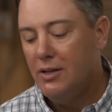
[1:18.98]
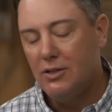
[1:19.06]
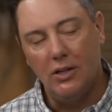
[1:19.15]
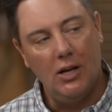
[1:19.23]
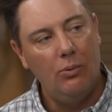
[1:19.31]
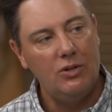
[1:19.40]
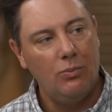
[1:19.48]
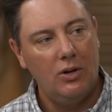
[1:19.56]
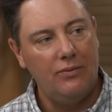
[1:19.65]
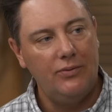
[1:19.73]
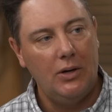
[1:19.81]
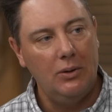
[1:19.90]
Okay. So you always
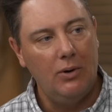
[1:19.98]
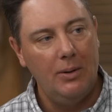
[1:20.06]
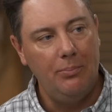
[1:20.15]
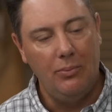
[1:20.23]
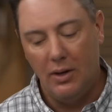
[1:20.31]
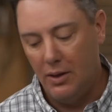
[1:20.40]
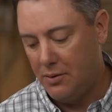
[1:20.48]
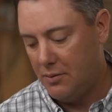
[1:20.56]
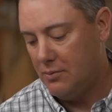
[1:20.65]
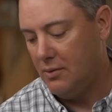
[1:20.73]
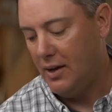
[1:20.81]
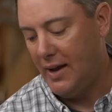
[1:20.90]
want to follow up
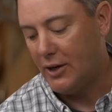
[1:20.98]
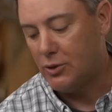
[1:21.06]
with an